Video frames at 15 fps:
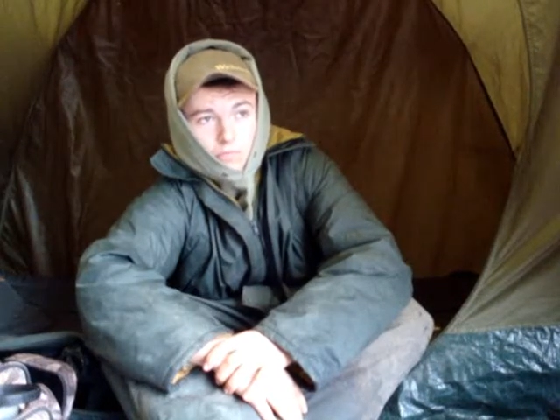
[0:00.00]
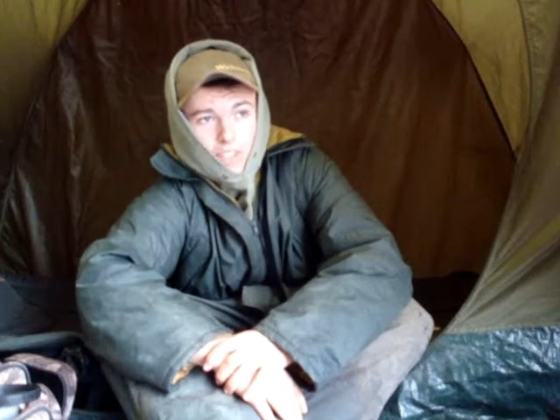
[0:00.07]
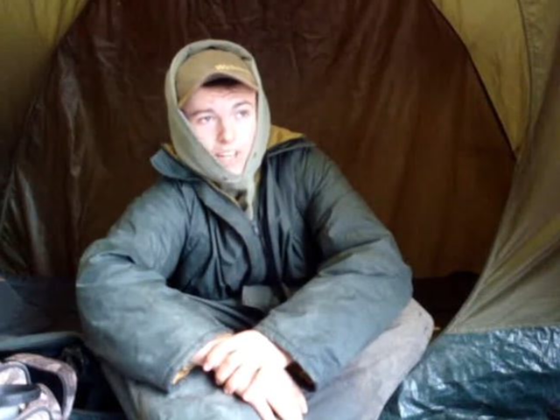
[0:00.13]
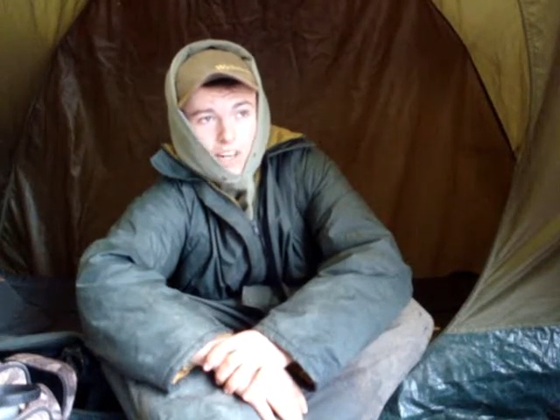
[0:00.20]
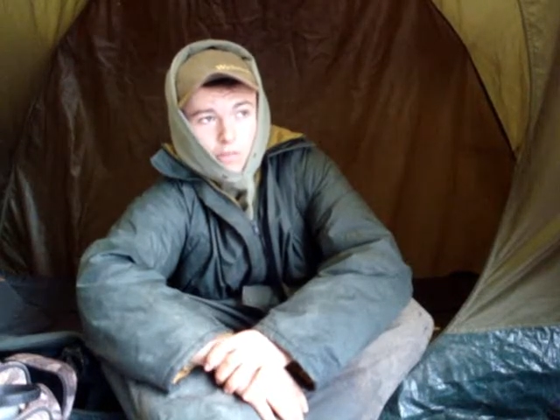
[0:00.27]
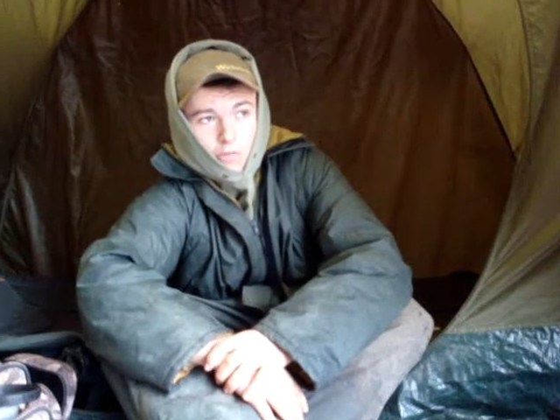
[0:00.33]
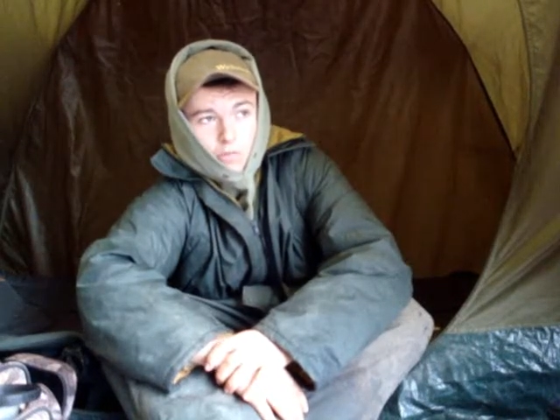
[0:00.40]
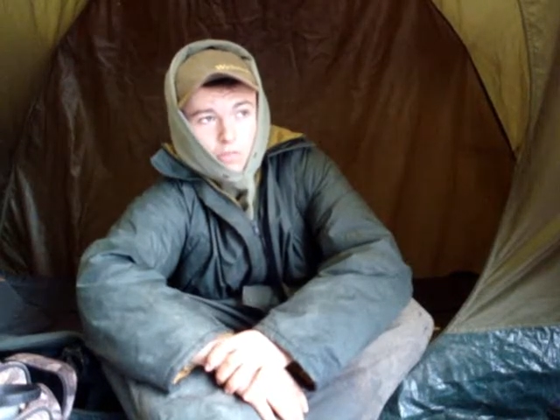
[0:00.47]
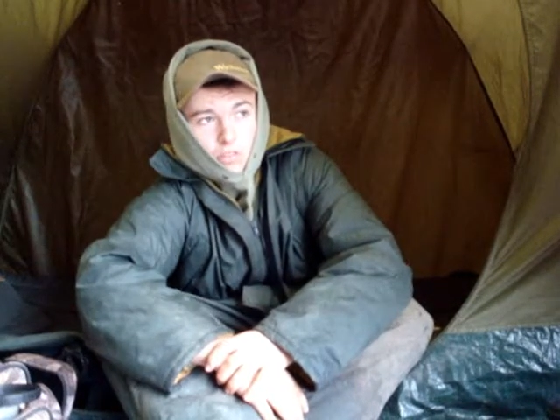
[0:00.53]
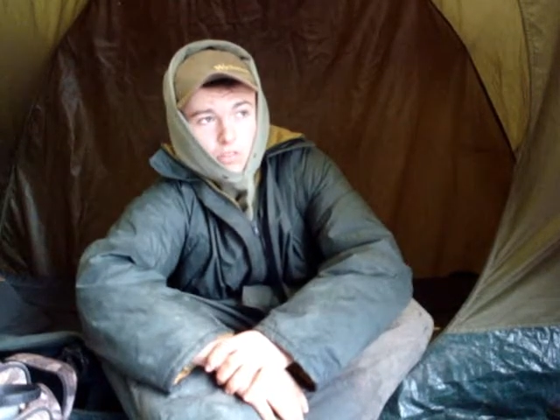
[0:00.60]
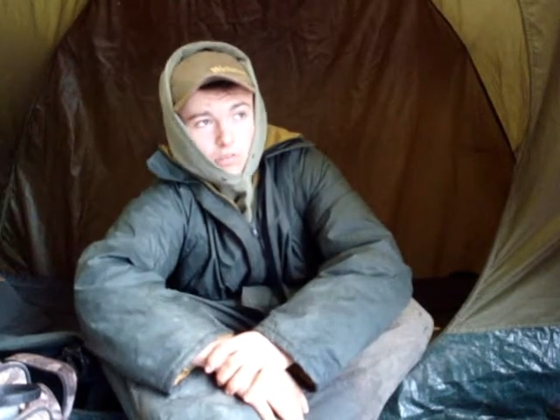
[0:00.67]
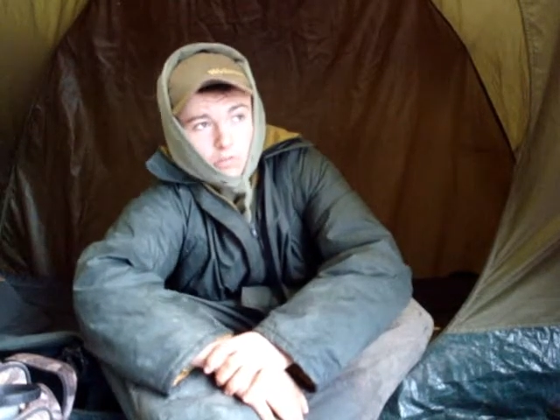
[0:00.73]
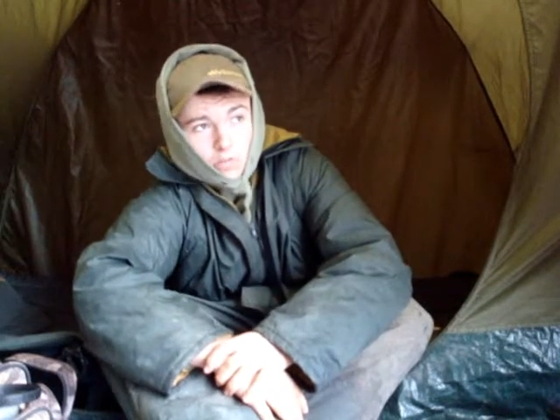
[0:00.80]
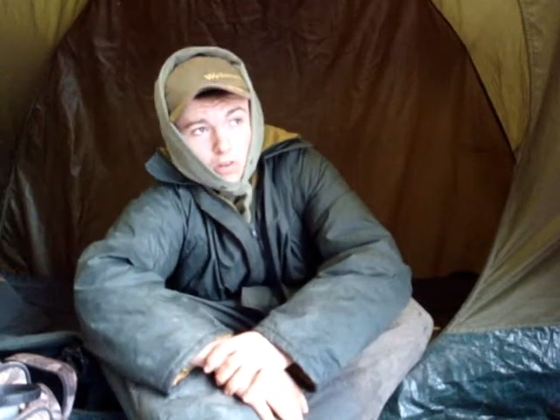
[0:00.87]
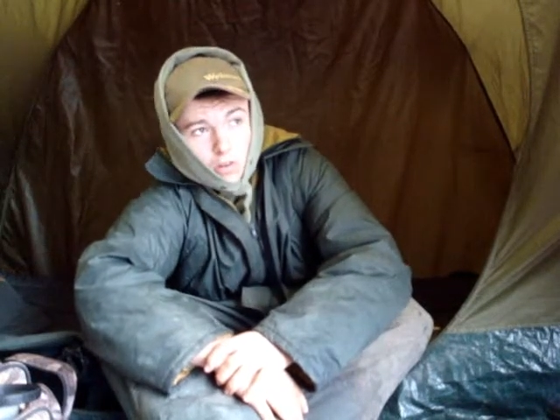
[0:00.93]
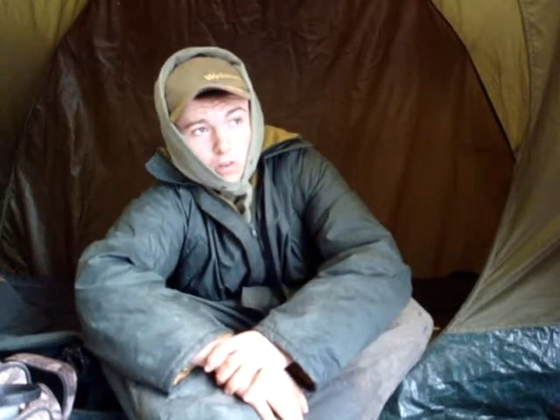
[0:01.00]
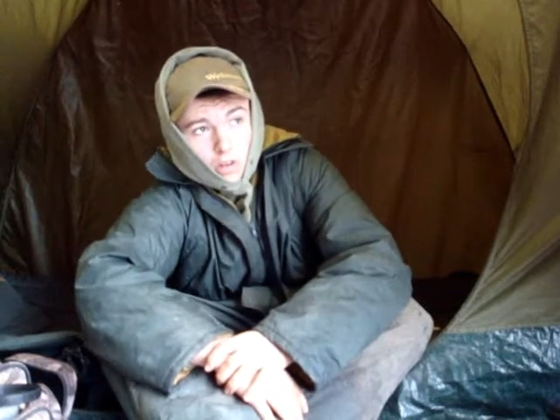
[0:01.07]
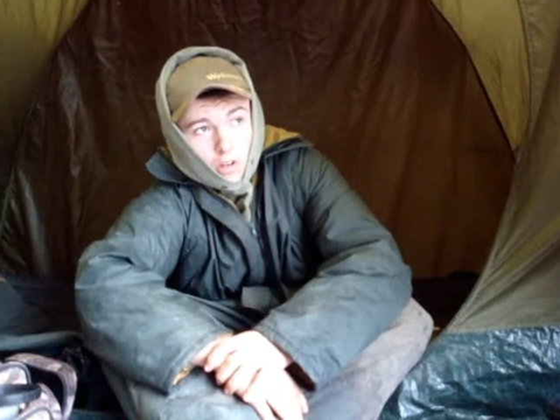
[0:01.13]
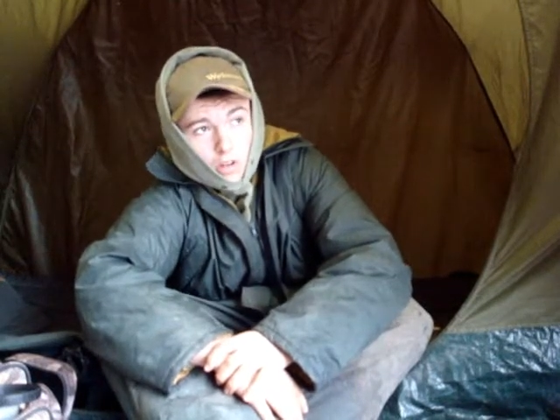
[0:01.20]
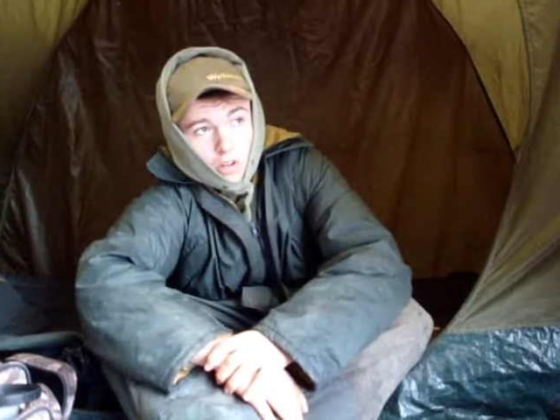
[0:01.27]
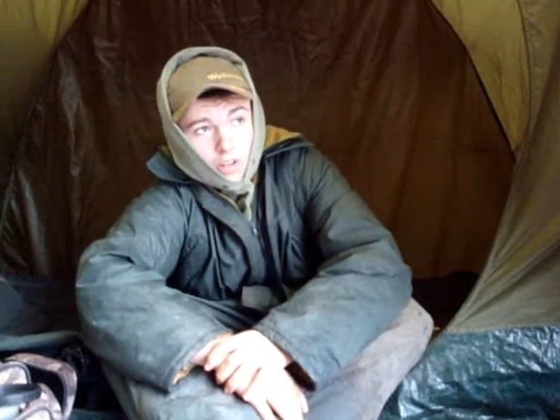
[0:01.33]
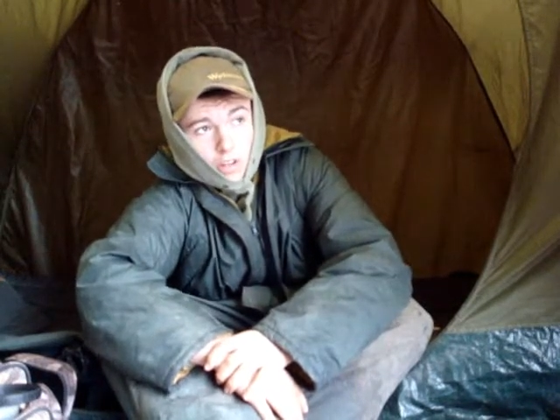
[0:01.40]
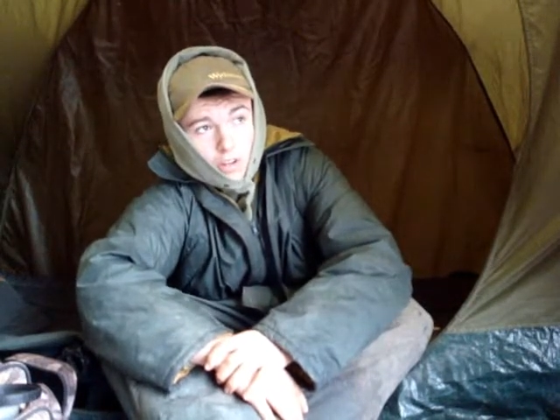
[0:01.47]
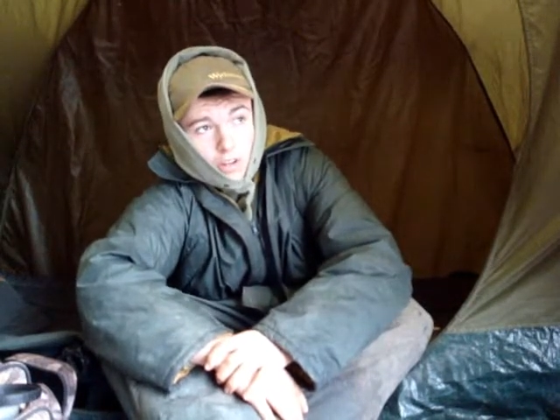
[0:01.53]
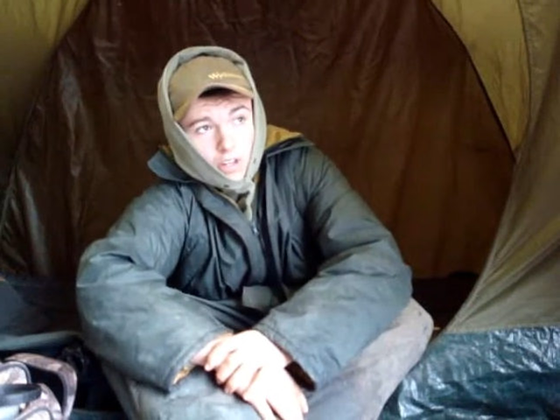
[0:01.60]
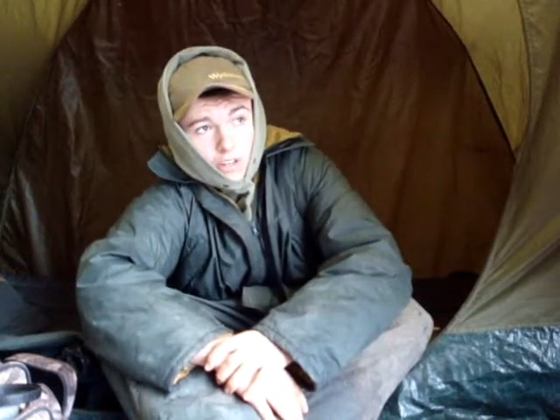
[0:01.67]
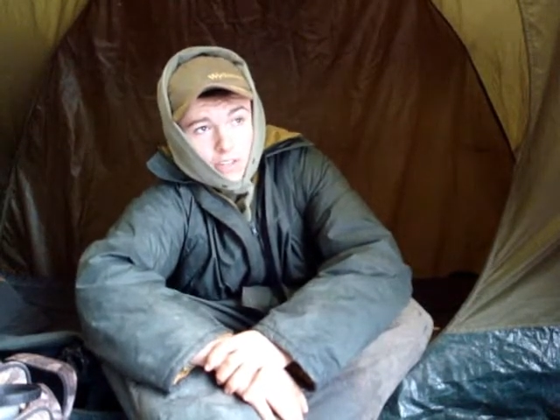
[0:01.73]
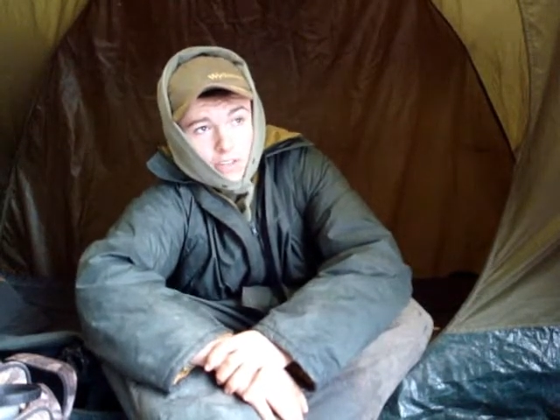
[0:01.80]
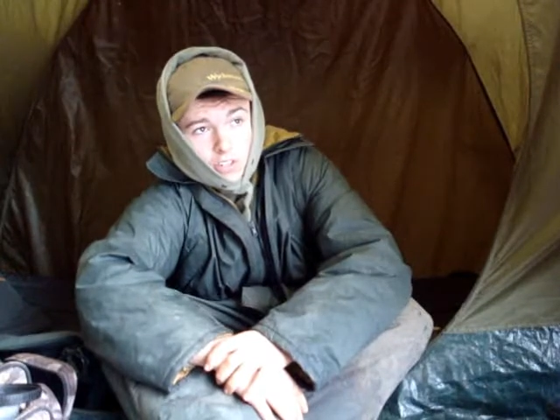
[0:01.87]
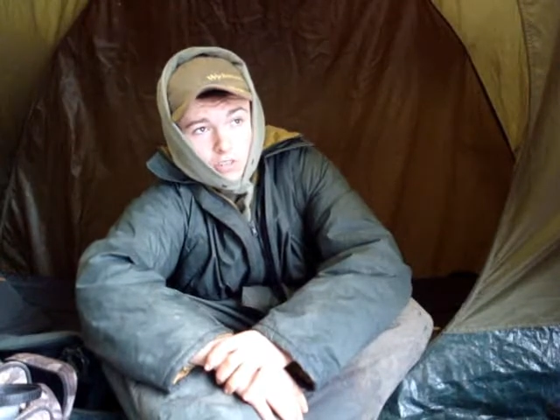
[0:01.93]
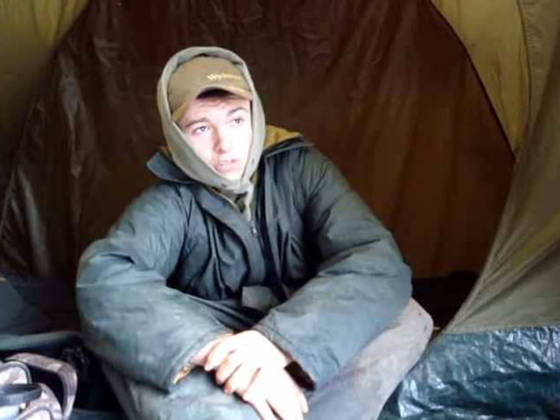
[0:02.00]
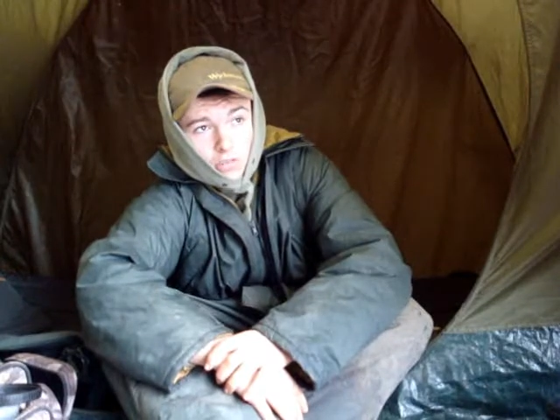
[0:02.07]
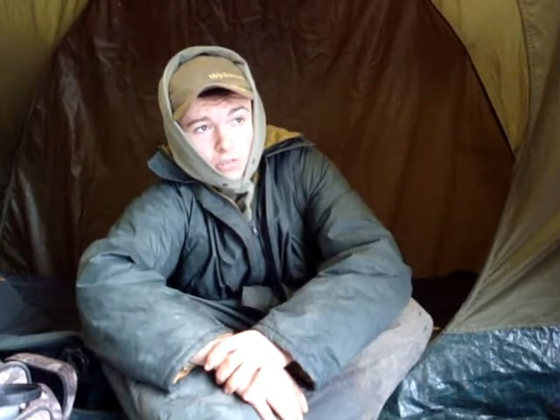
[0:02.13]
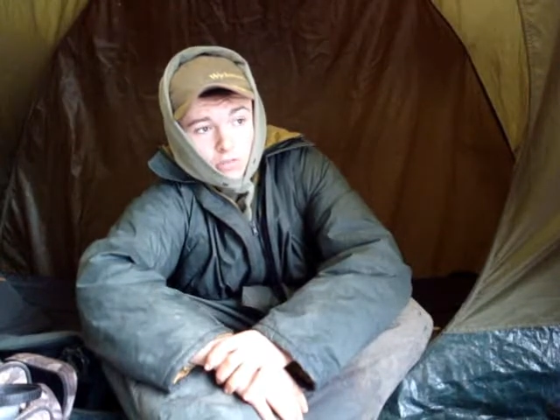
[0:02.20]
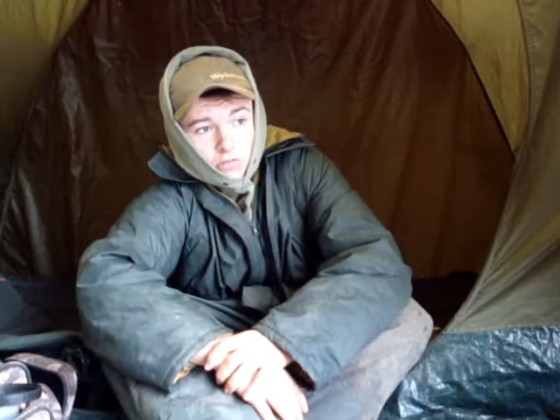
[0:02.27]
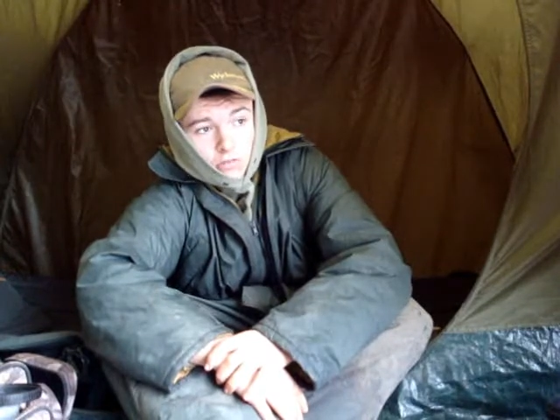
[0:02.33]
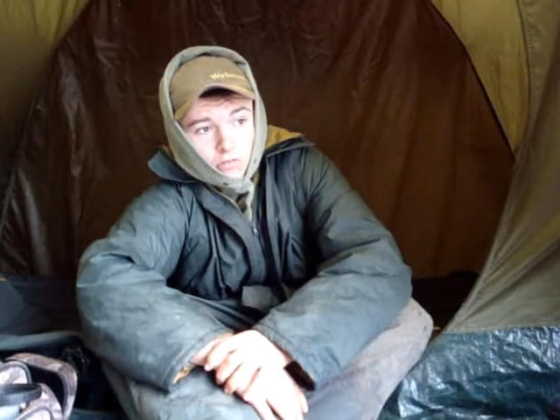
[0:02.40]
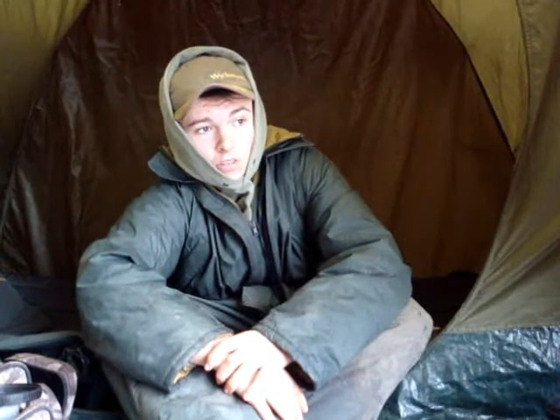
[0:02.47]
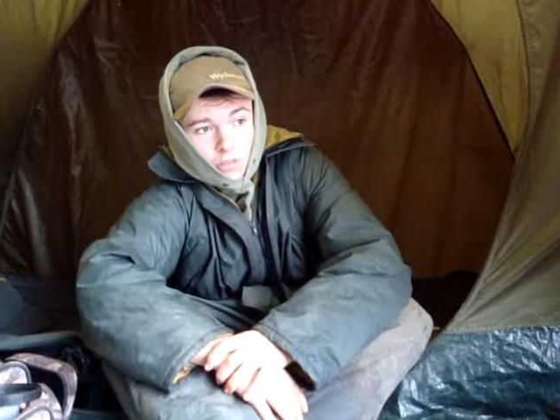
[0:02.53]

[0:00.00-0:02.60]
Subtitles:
an hour or so. Now that's gone.